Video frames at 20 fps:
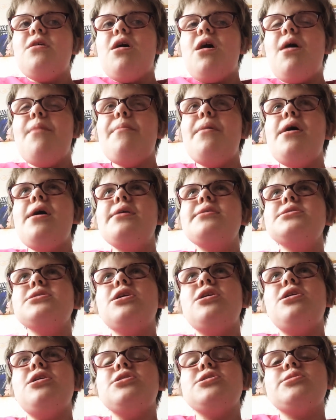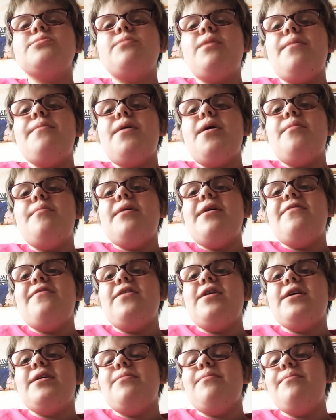I might ask my mum
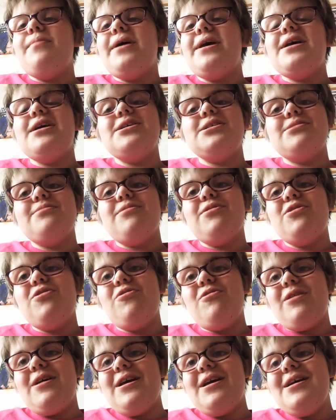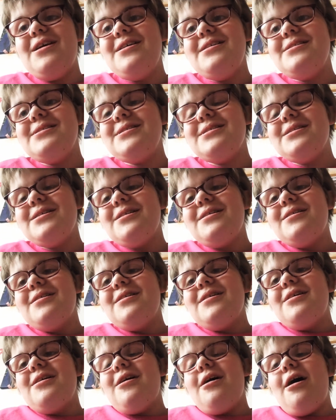if I can bake some cookies
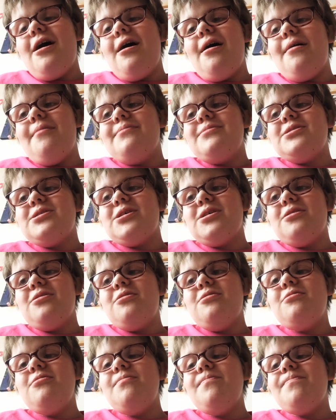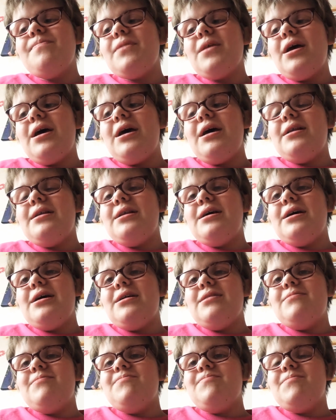soon, and
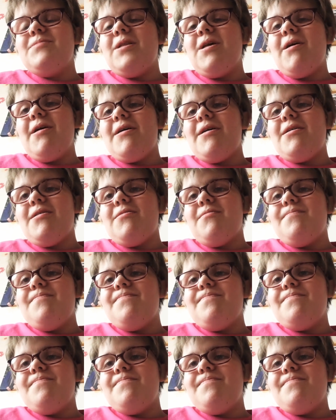then like